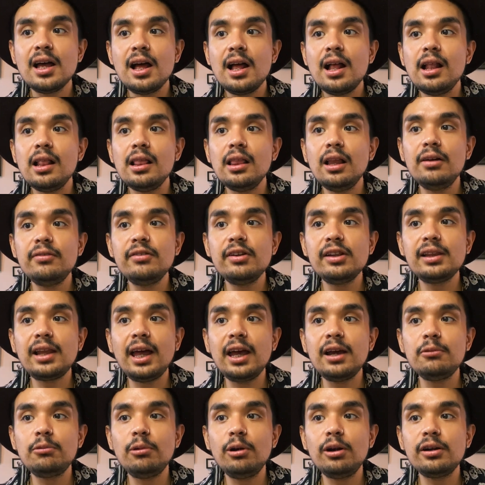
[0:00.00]
love and
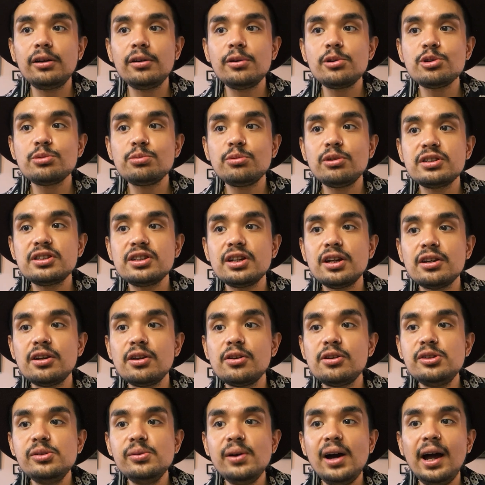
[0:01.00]
light workers will tell you,
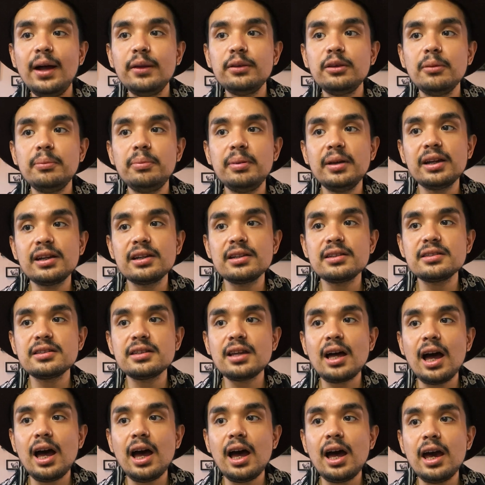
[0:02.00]
you have to pick a
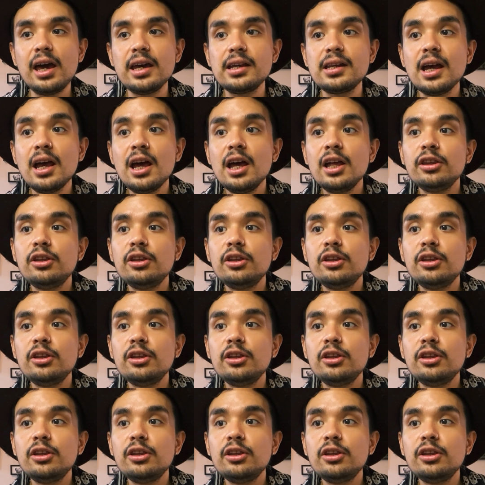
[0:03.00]
side.